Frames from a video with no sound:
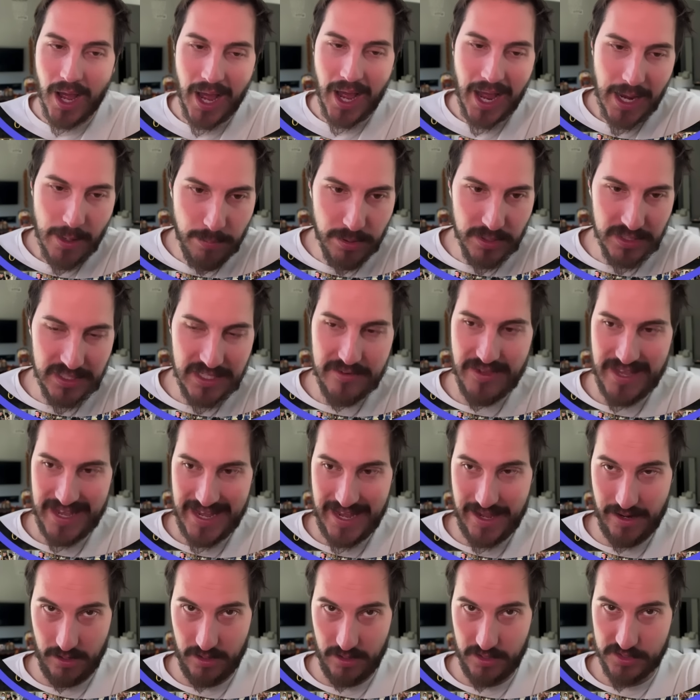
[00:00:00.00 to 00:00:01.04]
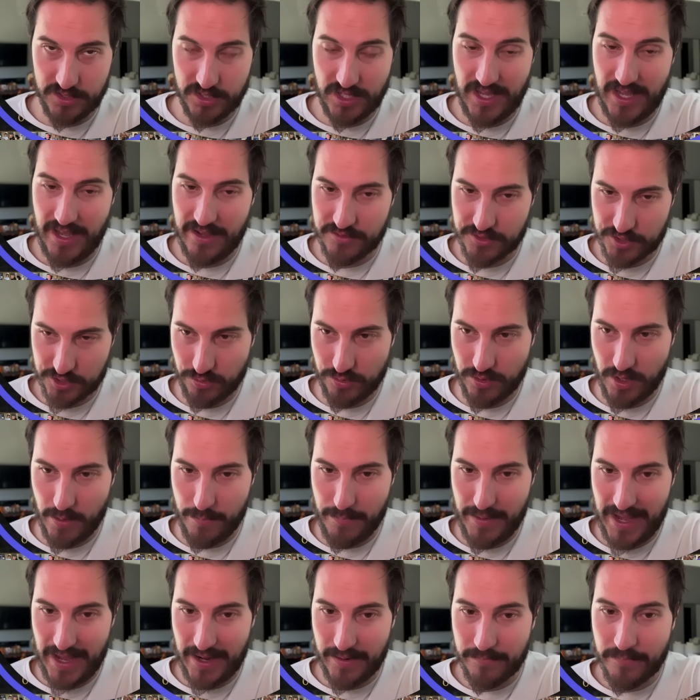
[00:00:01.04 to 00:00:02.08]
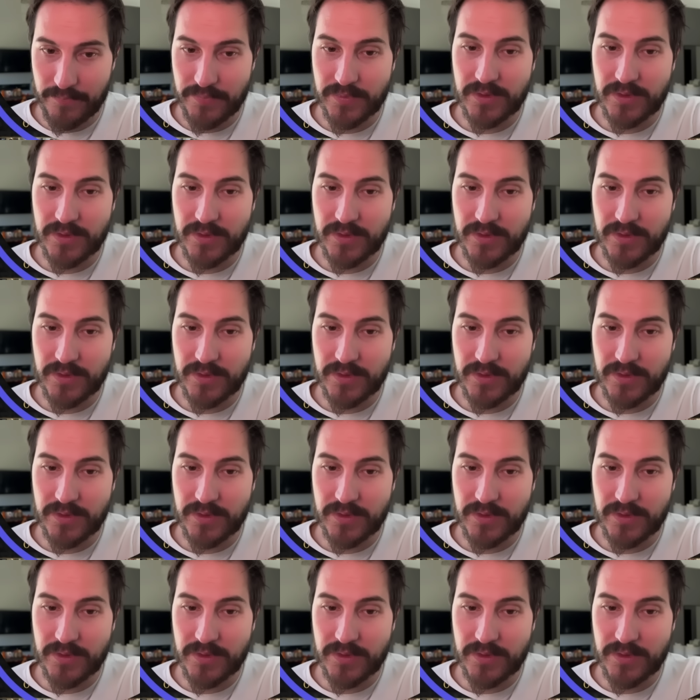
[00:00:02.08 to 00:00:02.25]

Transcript: I believe analysts have screwed up bad.